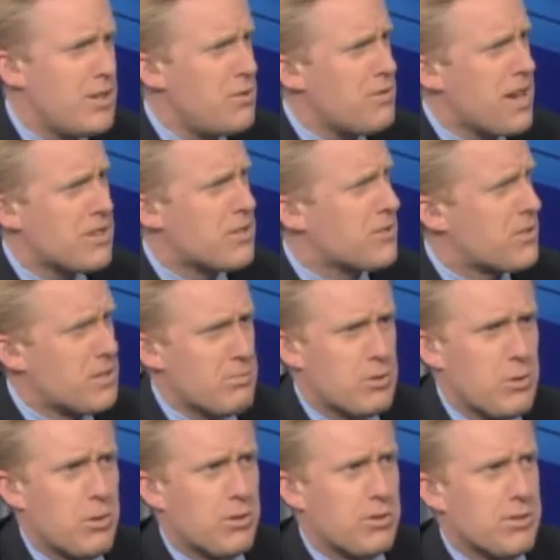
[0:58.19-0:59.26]
Right. You guys don't seem
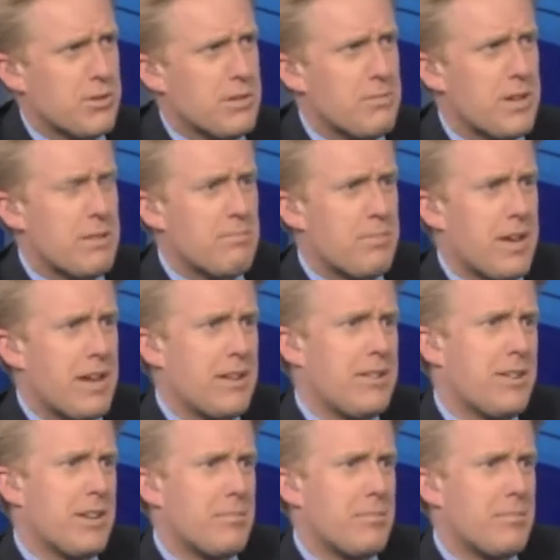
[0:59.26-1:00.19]
tortured and, and pain.